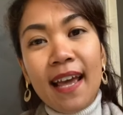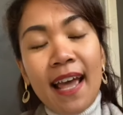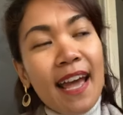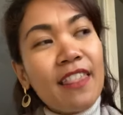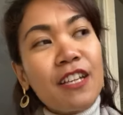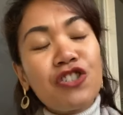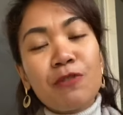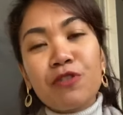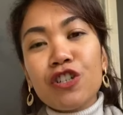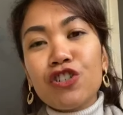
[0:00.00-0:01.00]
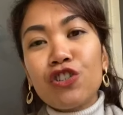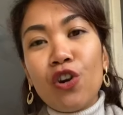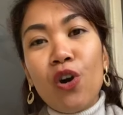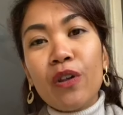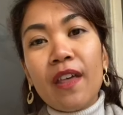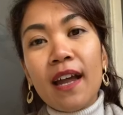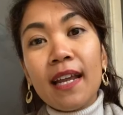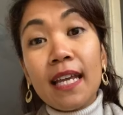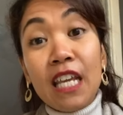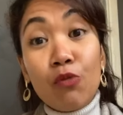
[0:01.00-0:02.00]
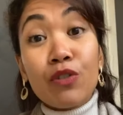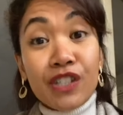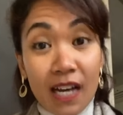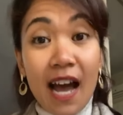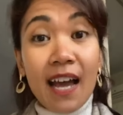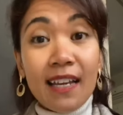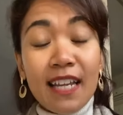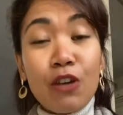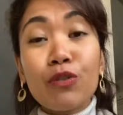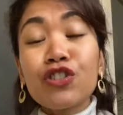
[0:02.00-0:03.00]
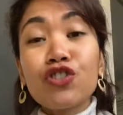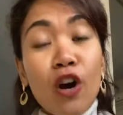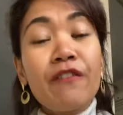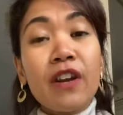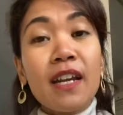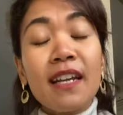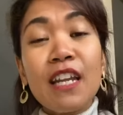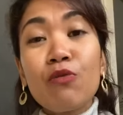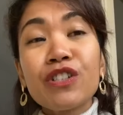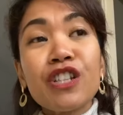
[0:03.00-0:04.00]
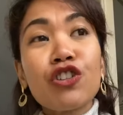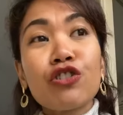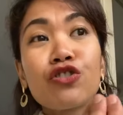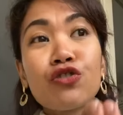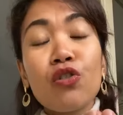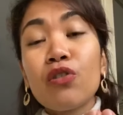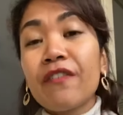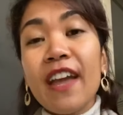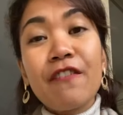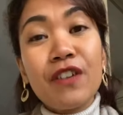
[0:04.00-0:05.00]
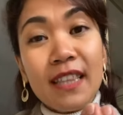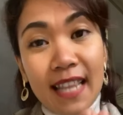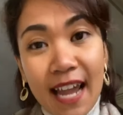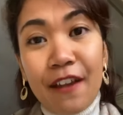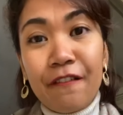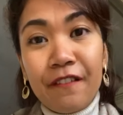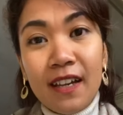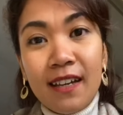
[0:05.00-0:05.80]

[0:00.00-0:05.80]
and the Egyptians know that he was God, he was sovereign, and he was in control of every life.